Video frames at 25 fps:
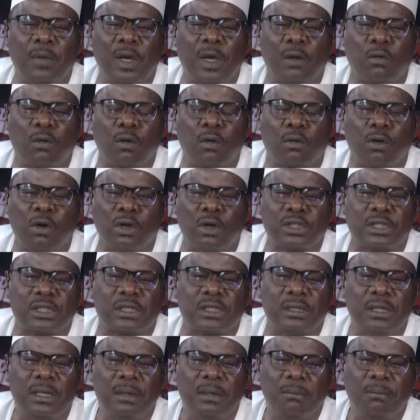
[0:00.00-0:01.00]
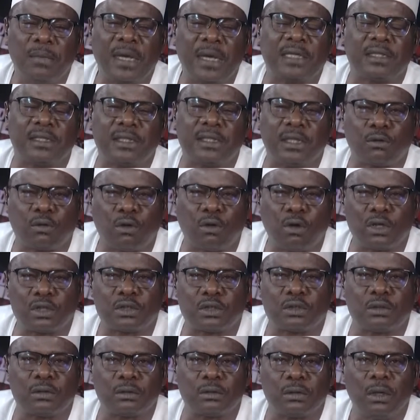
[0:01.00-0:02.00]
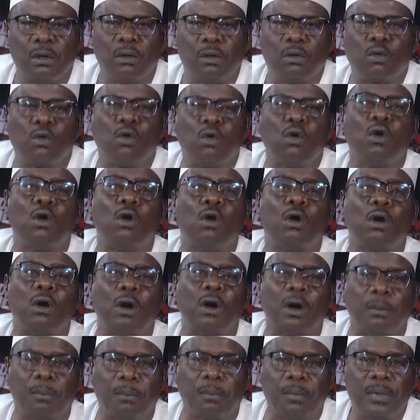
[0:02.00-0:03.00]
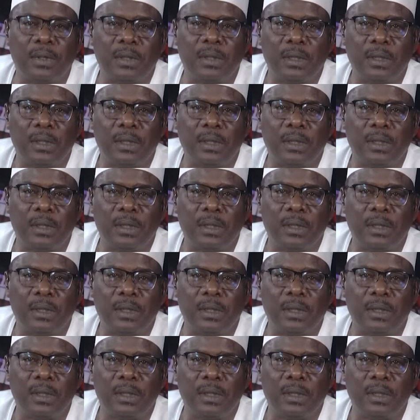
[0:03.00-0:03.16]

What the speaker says: cost makes the cost go up.